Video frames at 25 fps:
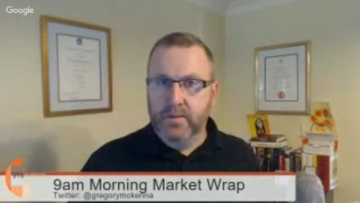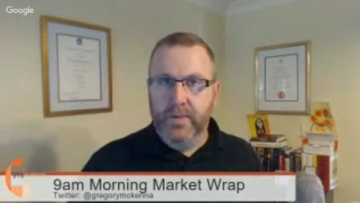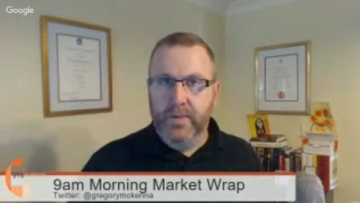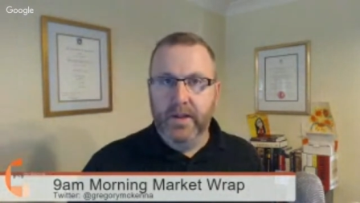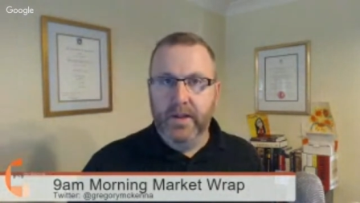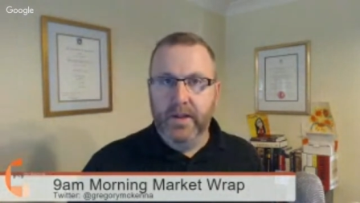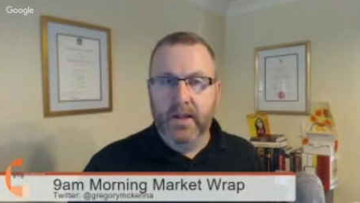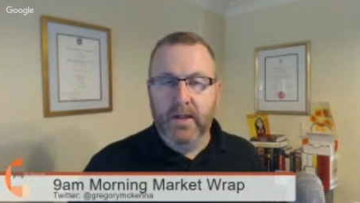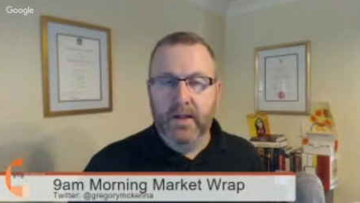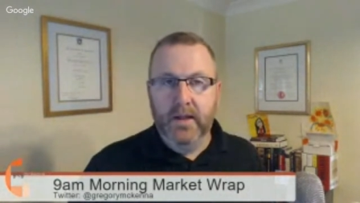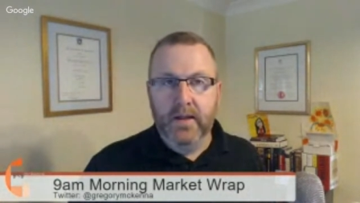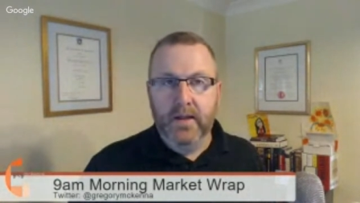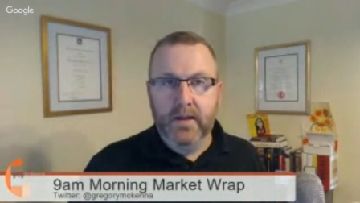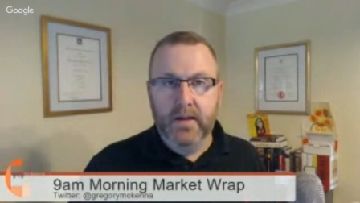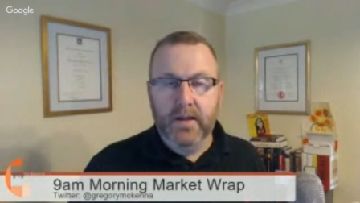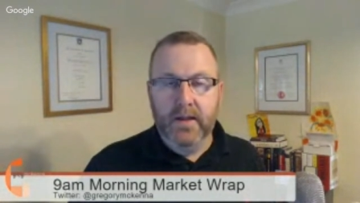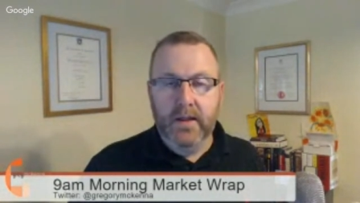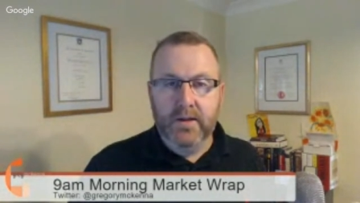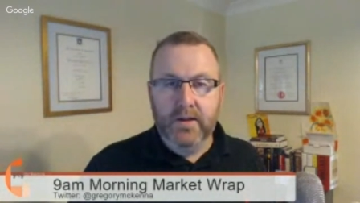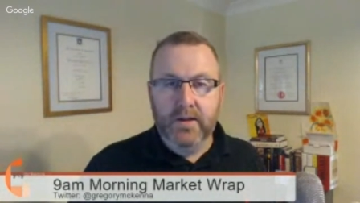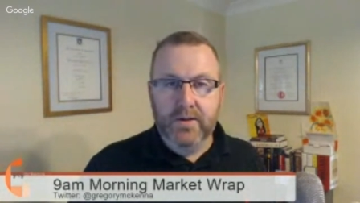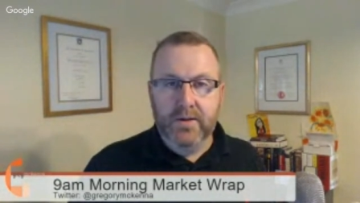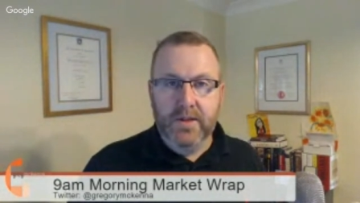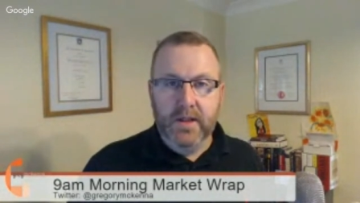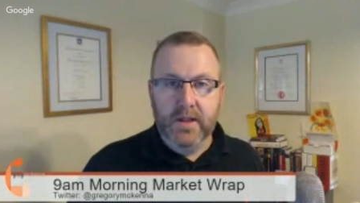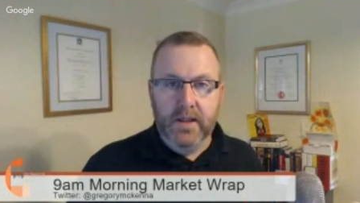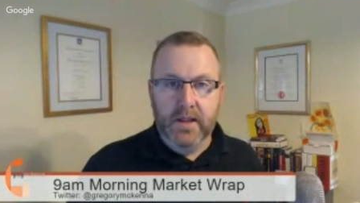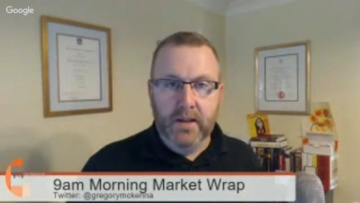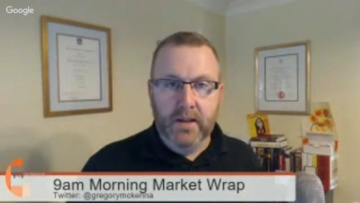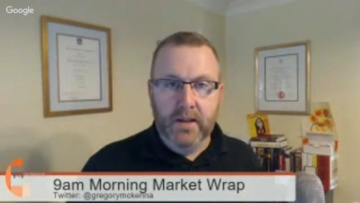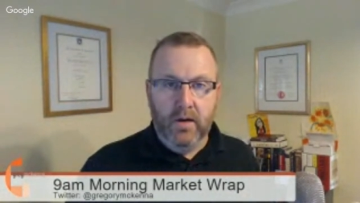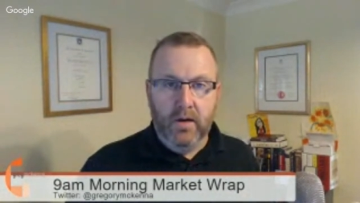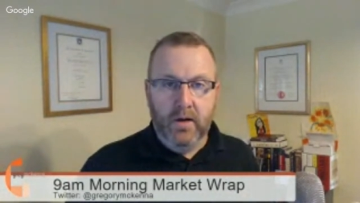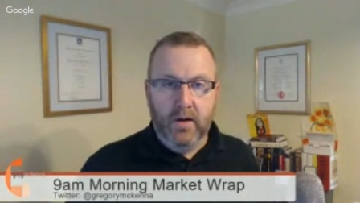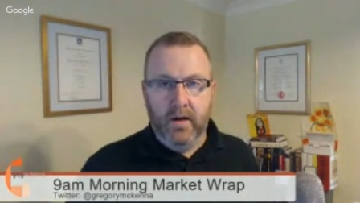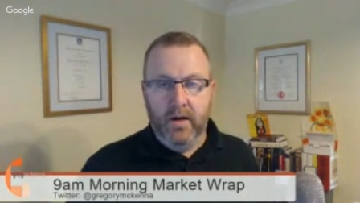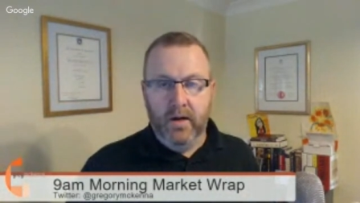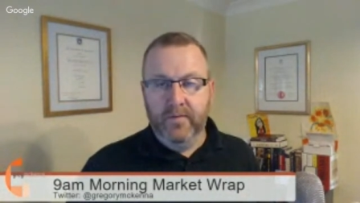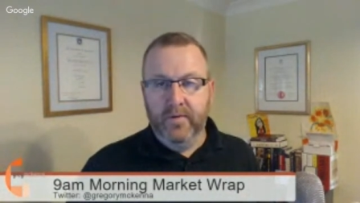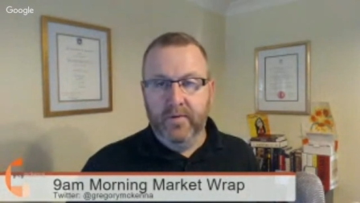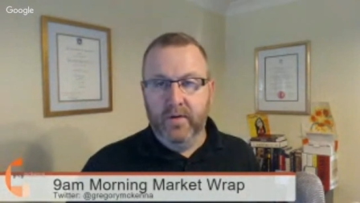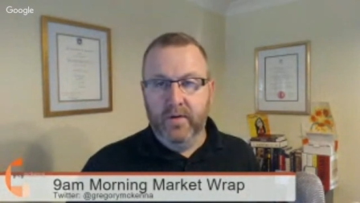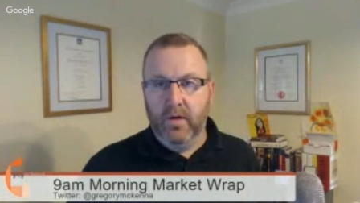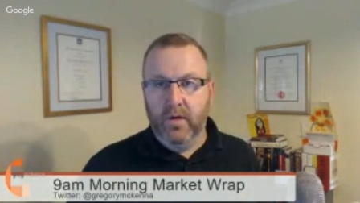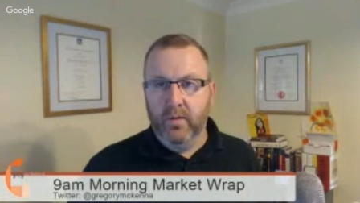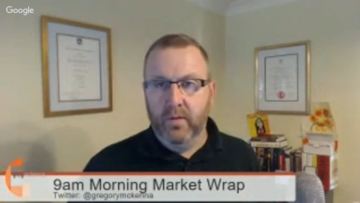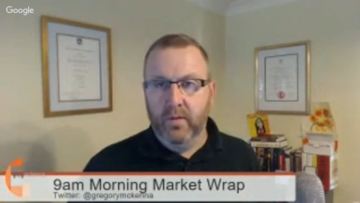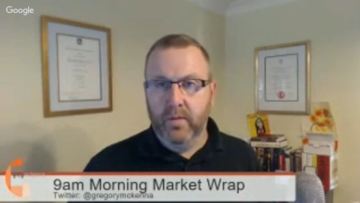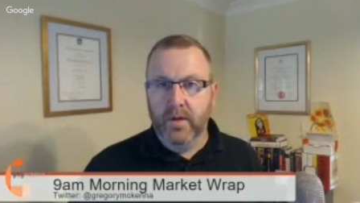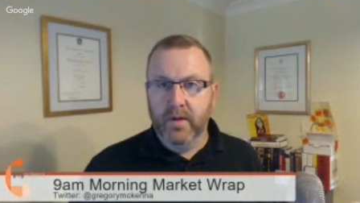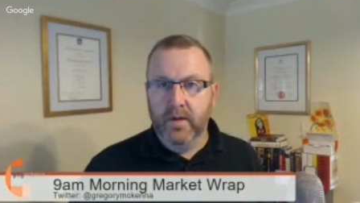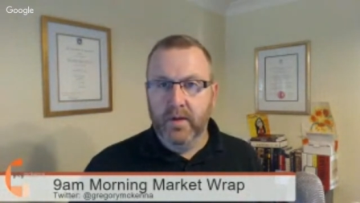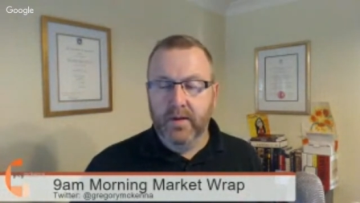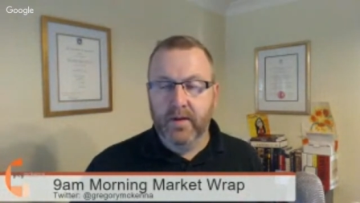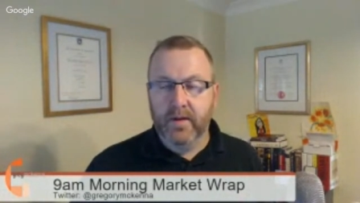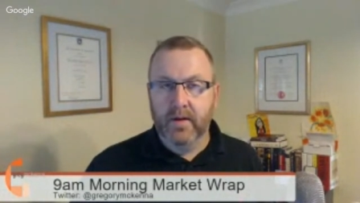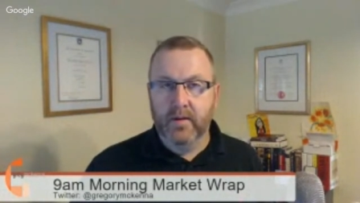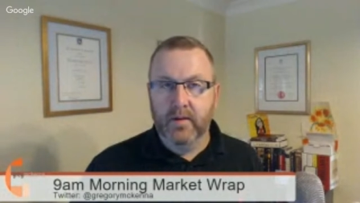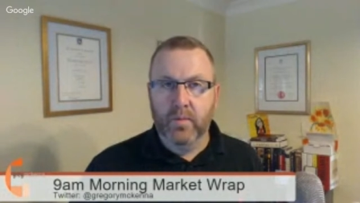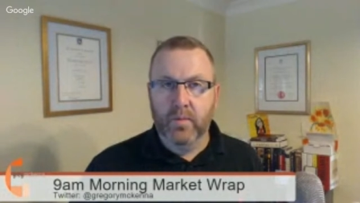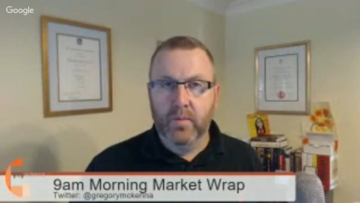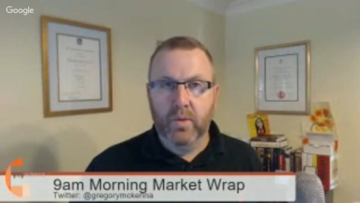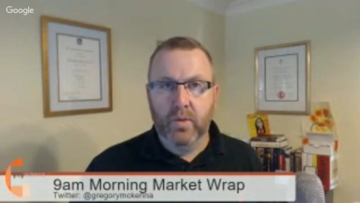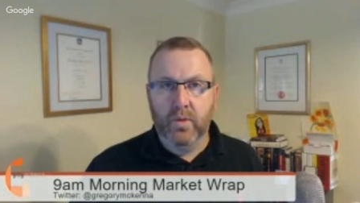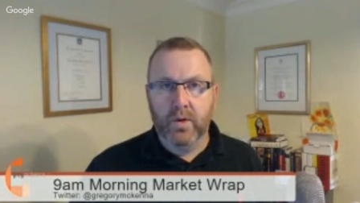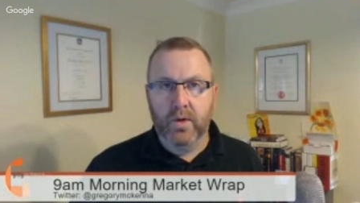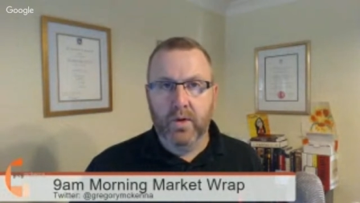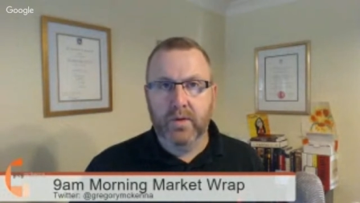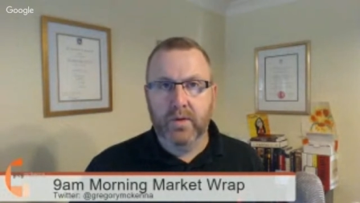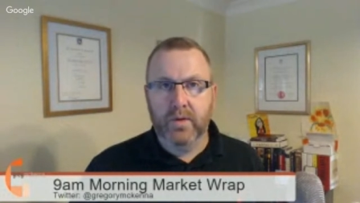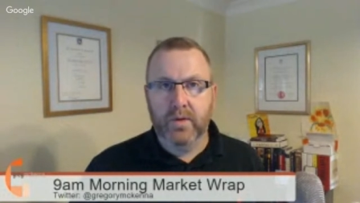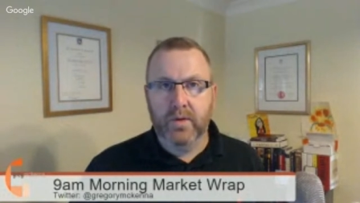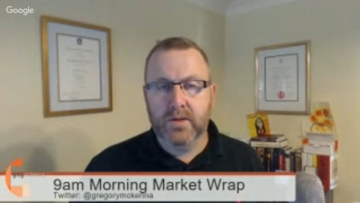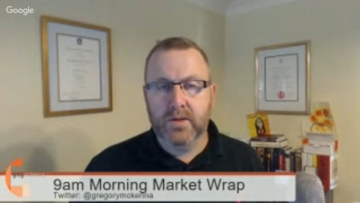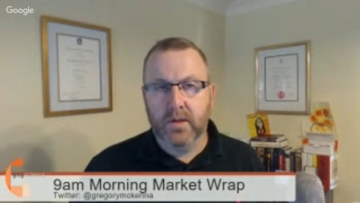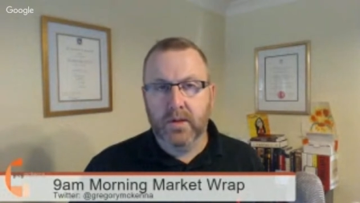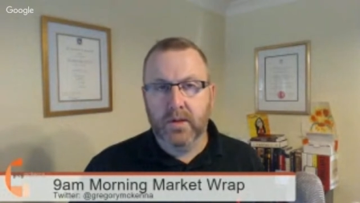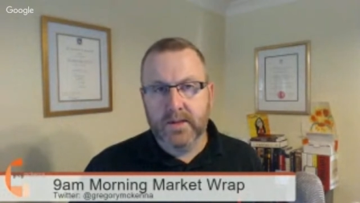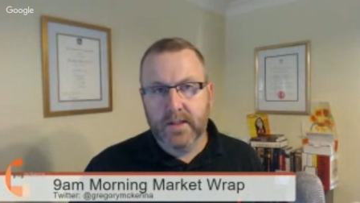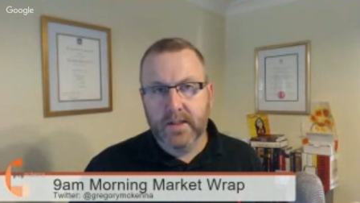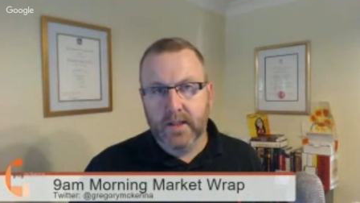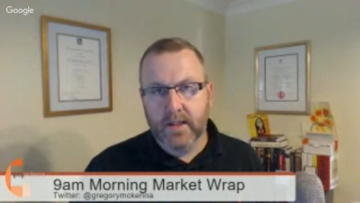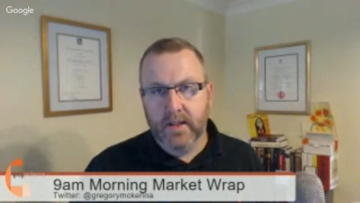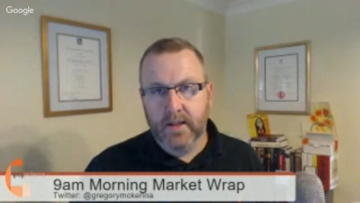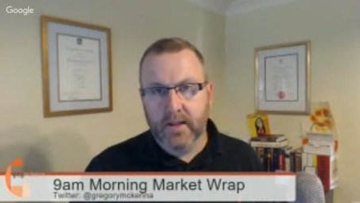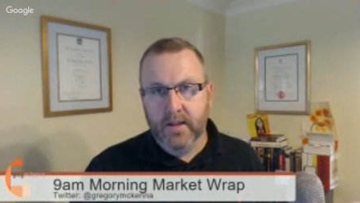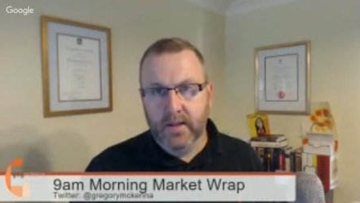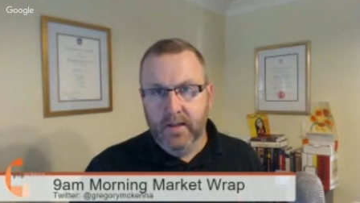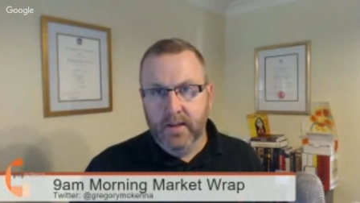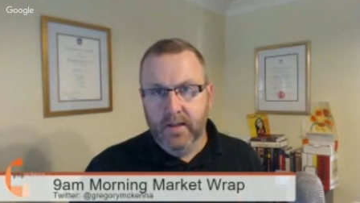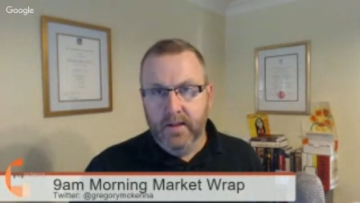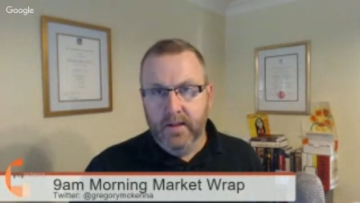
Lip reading: been an interesting night overnight with more US dollar selling.